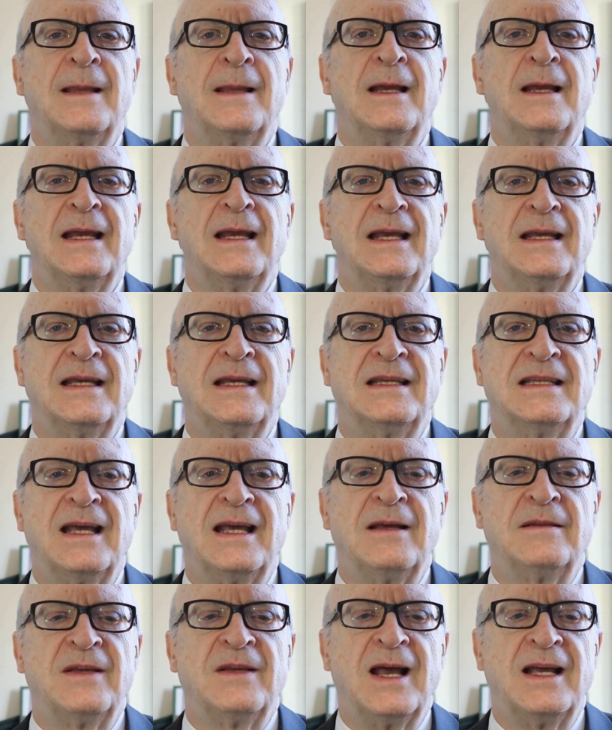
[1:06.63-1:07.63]
It is
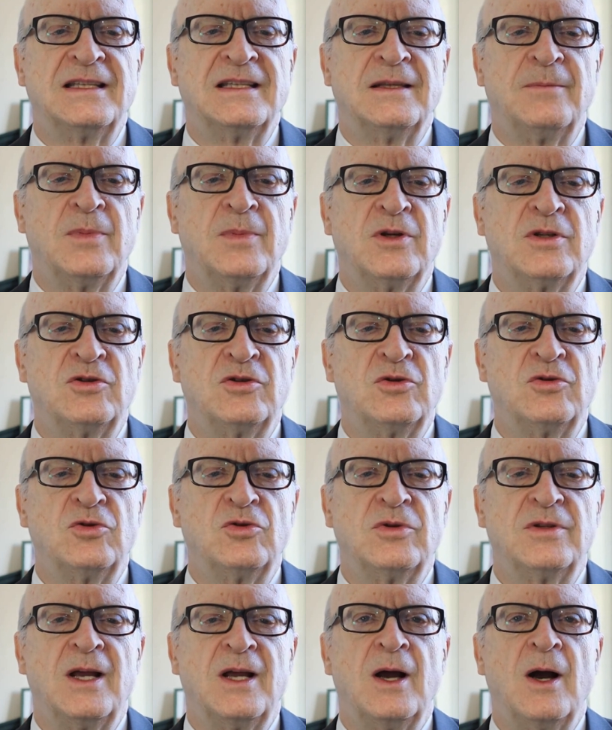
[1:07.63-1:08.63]
advisable to
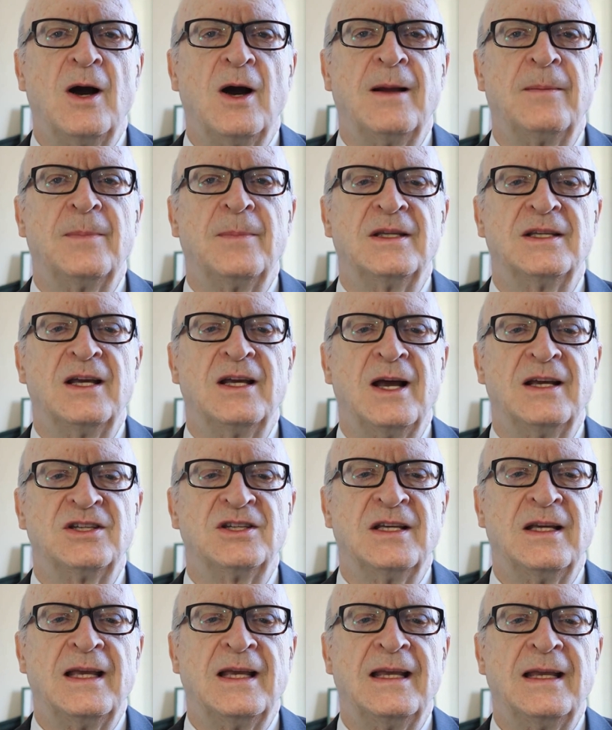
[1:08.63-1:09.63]
do the hot massage
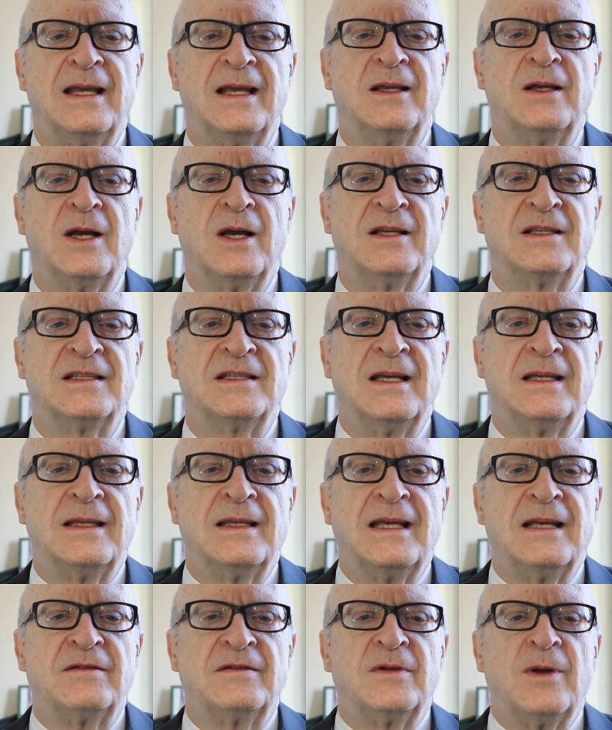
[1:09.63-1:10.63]
cleaning
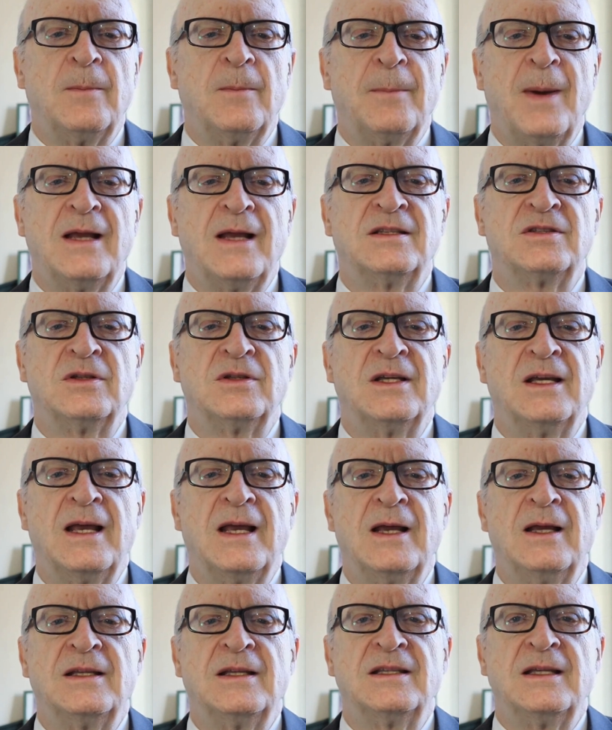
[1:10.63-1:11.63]
constantly for months or
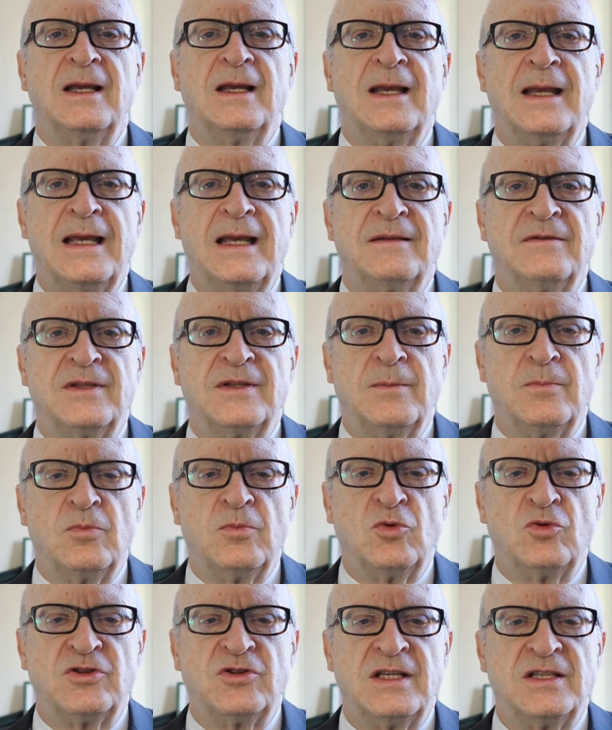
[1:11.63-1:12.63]
years if the
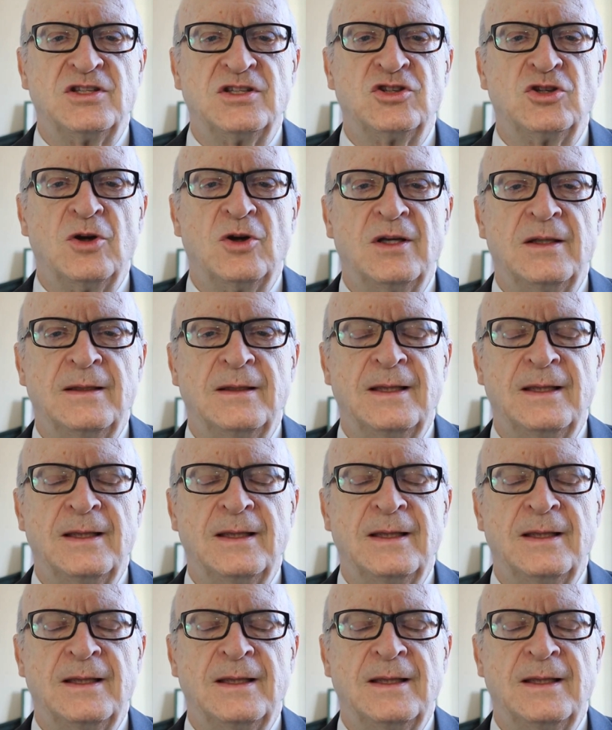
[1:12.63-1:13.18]
boot is short.